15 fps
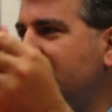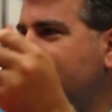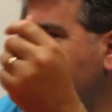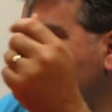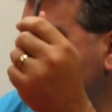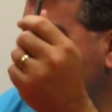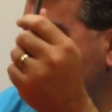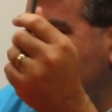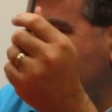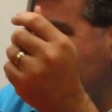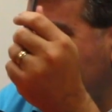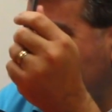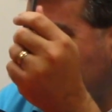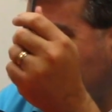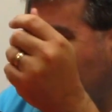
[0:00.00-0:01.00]
Stacey,
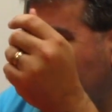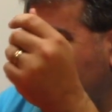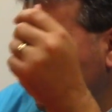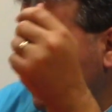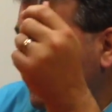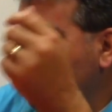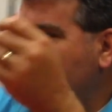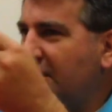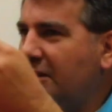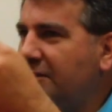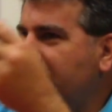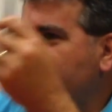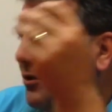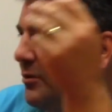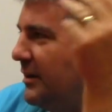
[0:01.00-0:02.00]
with all of her money
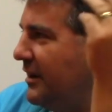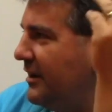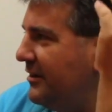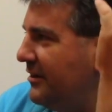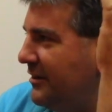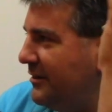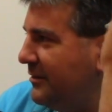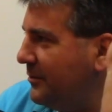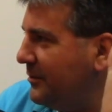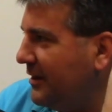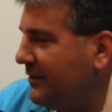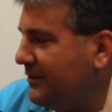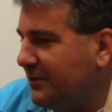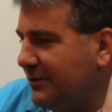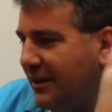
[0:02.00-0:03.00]
flowing into
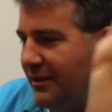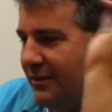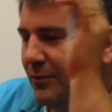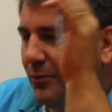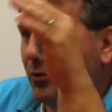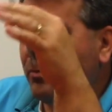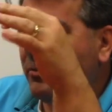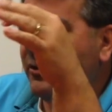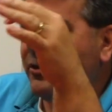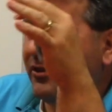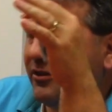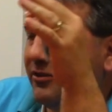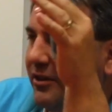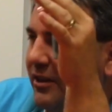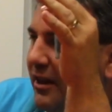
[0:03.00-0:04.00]
whatever that group is
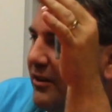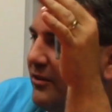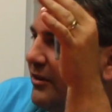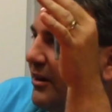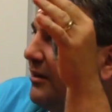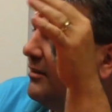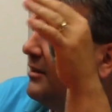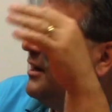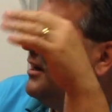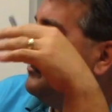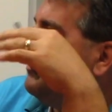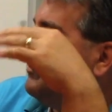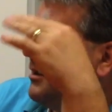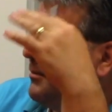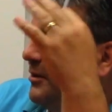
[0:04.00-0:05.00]
that she has now,
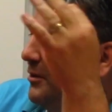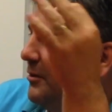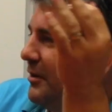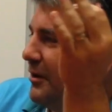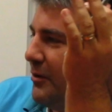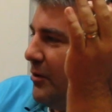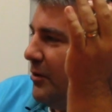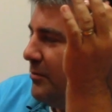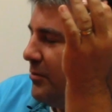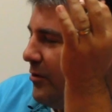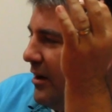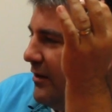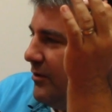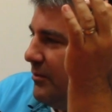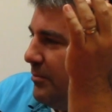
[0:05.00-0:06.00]
may be doing her own
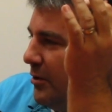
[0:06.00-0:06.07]
private